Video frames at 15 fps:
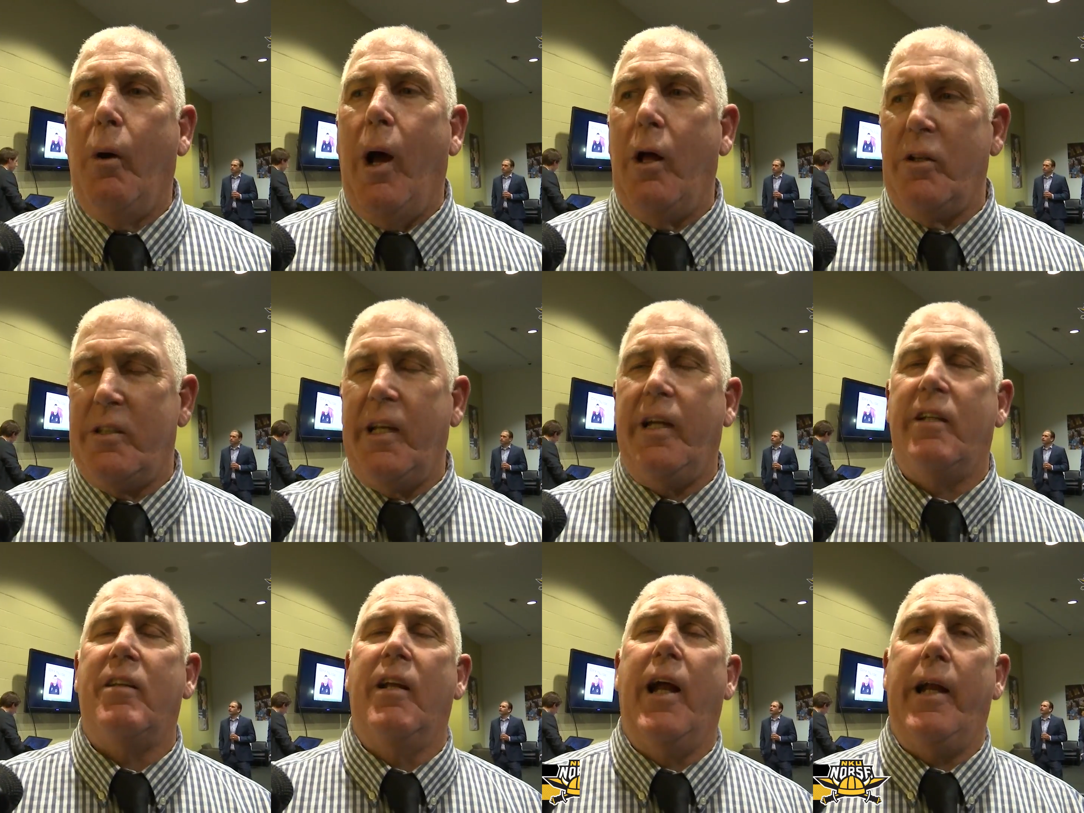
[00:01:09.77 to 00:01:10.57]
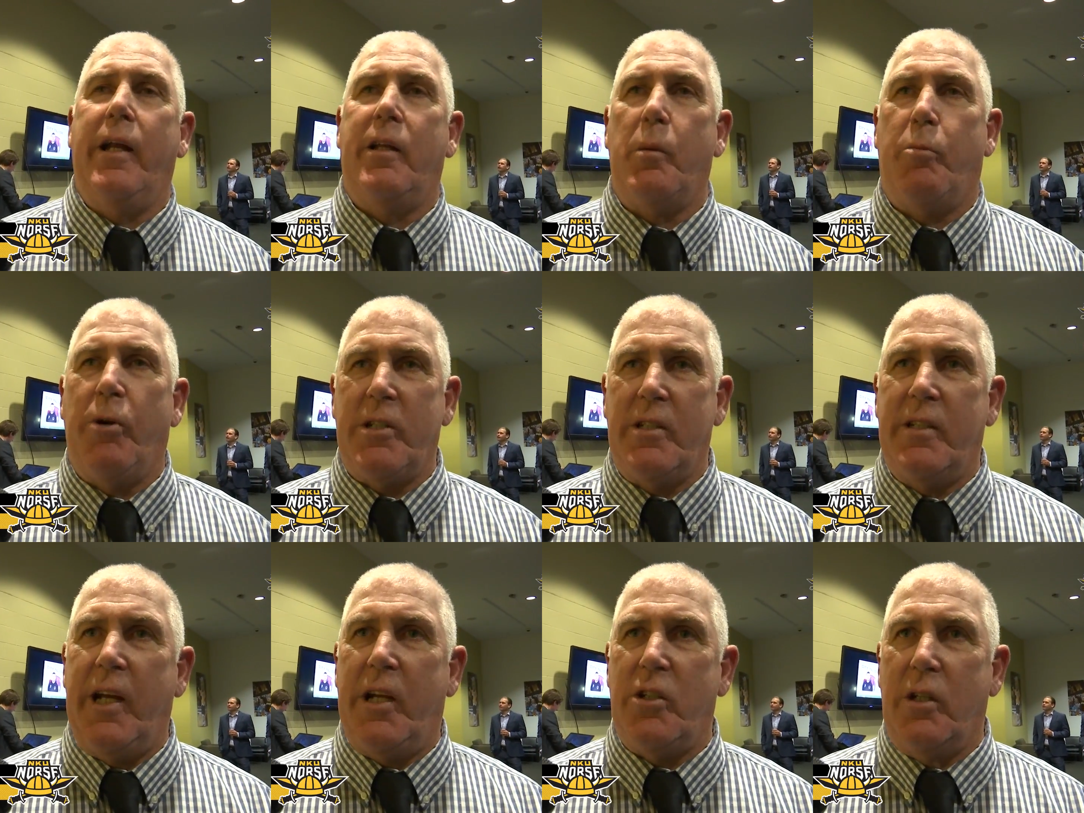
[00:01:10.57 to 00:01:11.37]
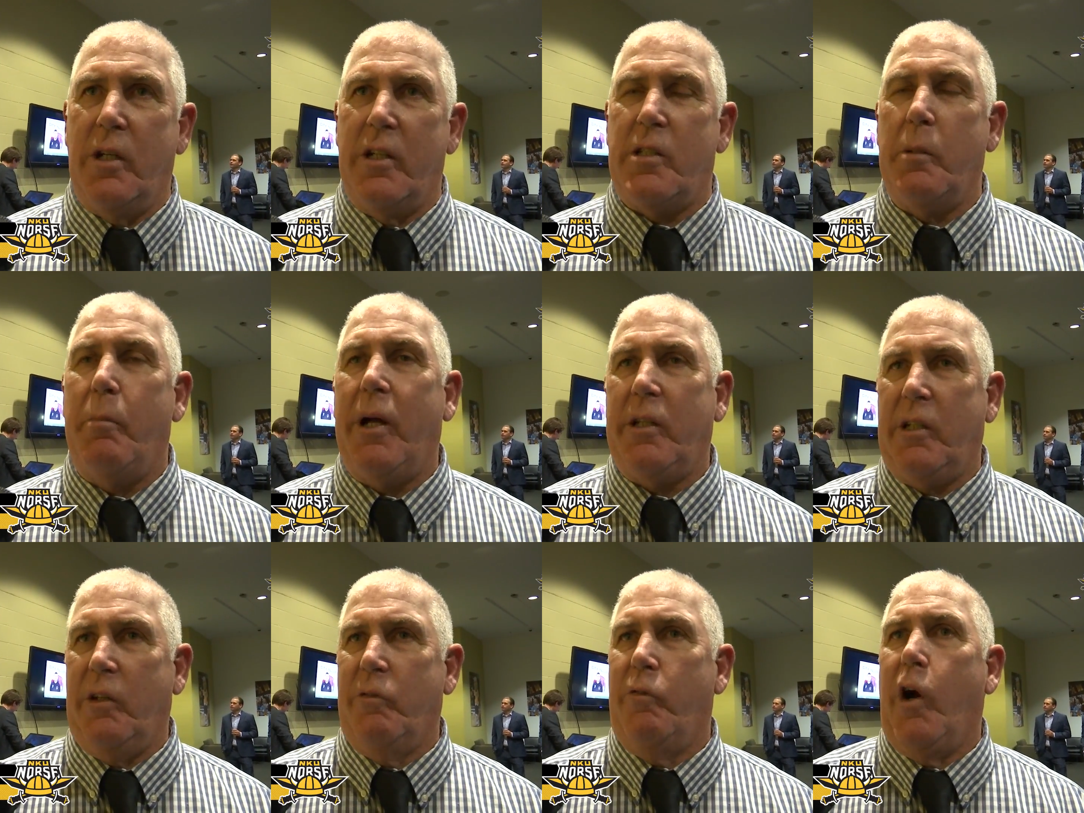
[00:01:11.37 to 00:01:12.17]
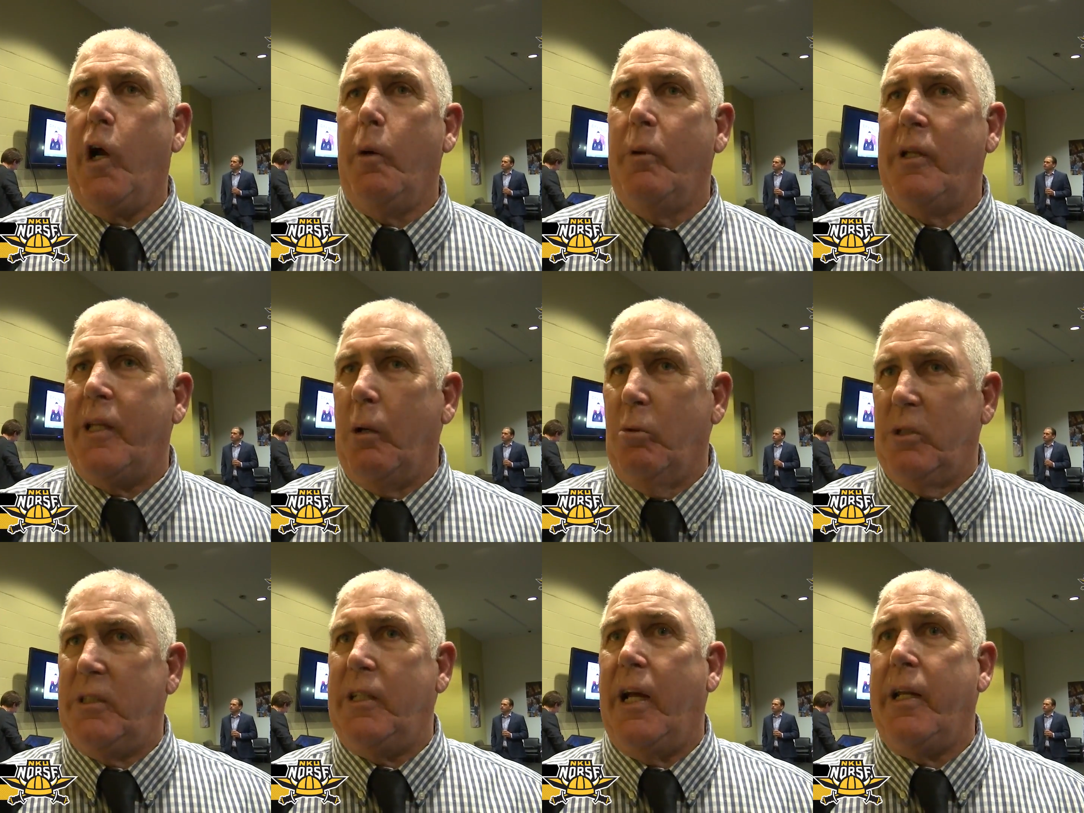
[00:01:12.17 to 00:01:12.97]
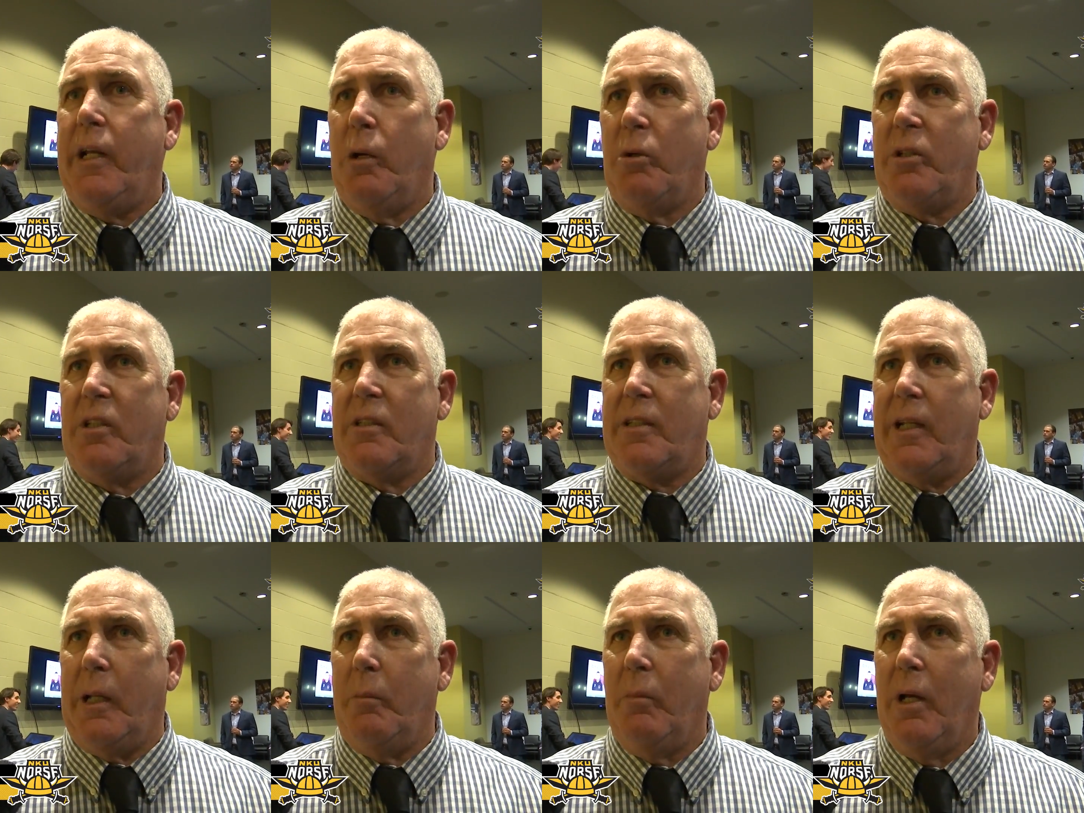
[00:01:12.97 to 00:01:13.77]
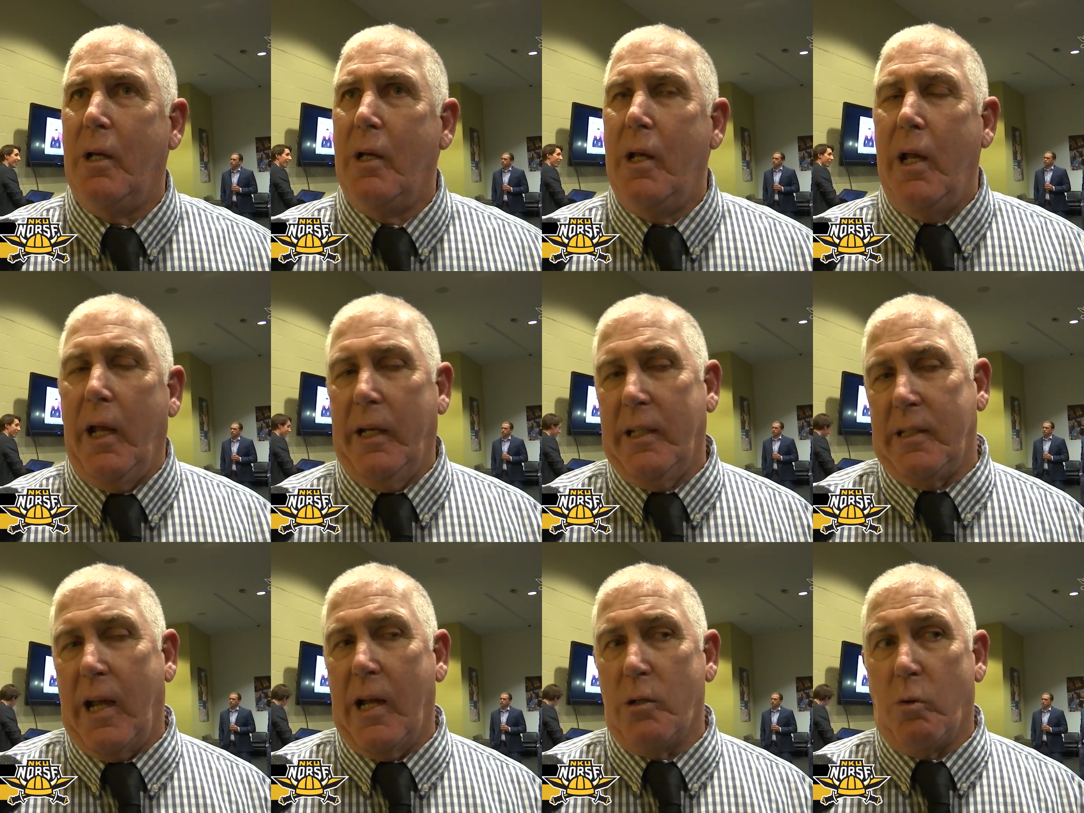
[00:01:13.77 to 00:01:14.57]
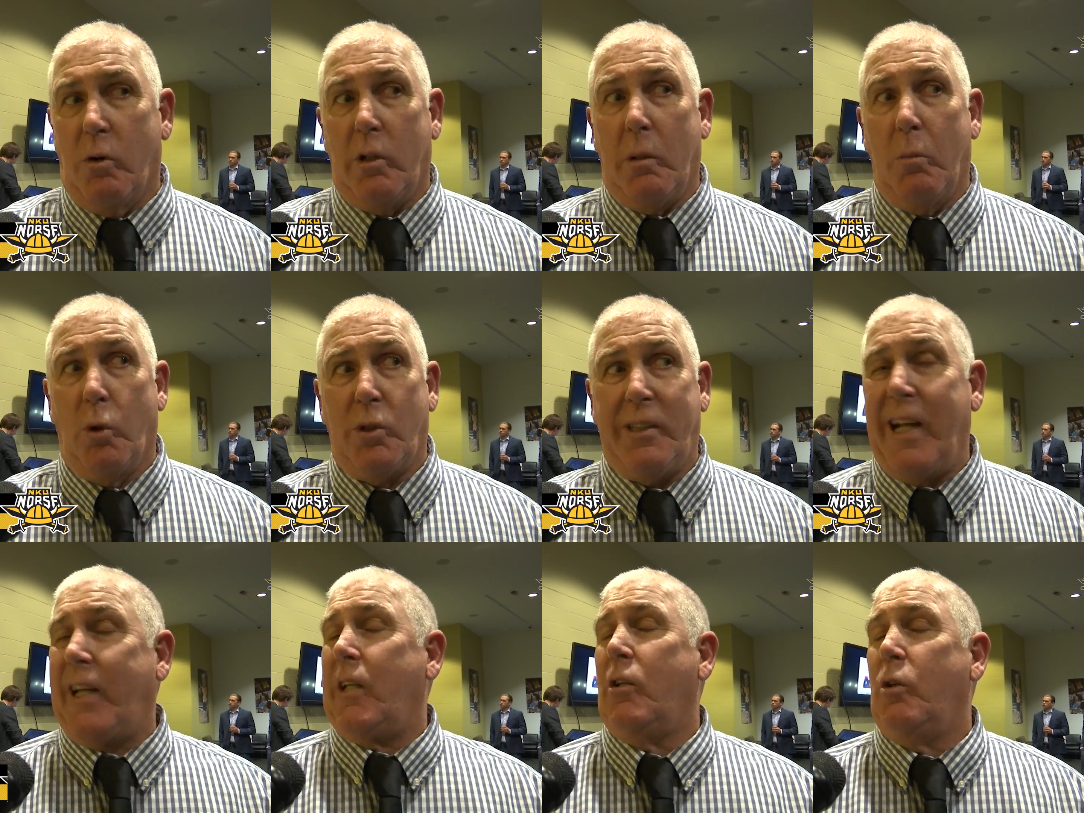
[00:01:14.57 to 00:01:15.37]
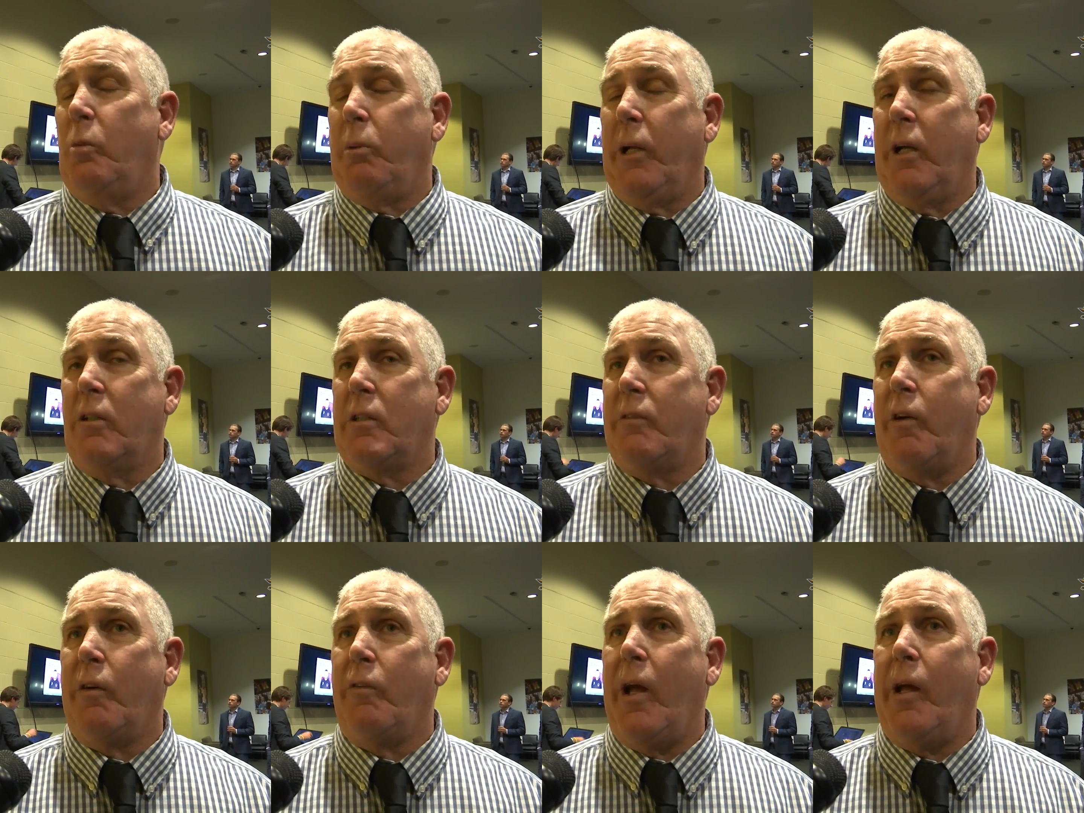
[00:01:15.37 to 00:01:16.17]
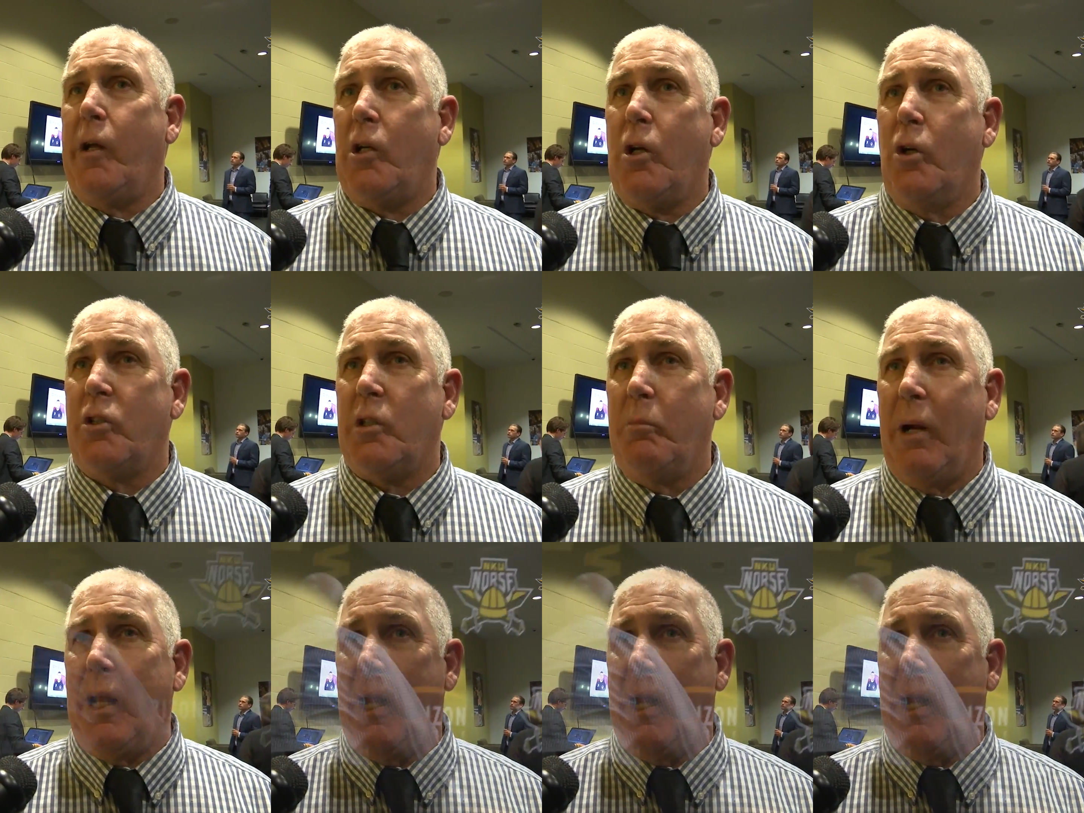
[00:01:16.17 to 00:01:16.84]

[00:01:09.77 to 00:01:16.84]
I'll say it tonight at the presentation. It's about the environment that was set here with this team. And these guys weren't the most technical players I've ever had coached in my